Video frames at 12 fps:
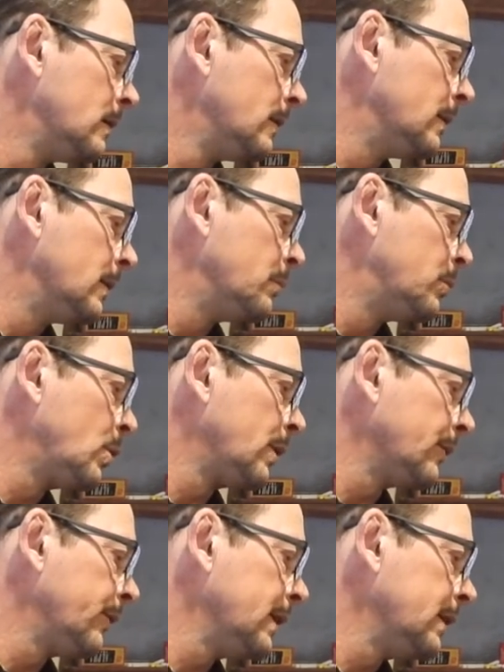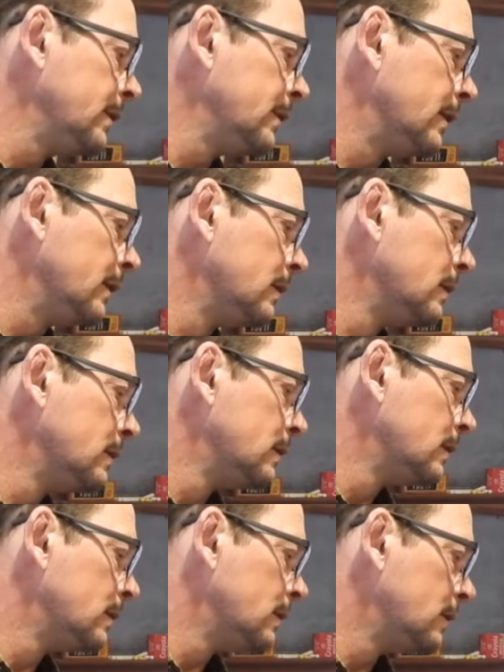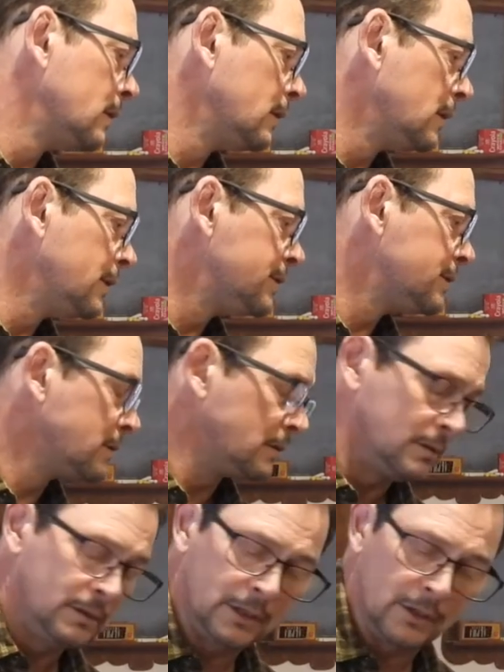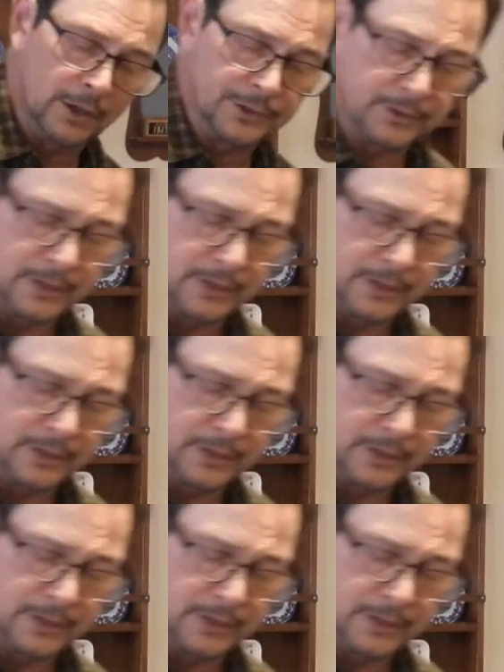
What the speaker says: the important thing here is you can also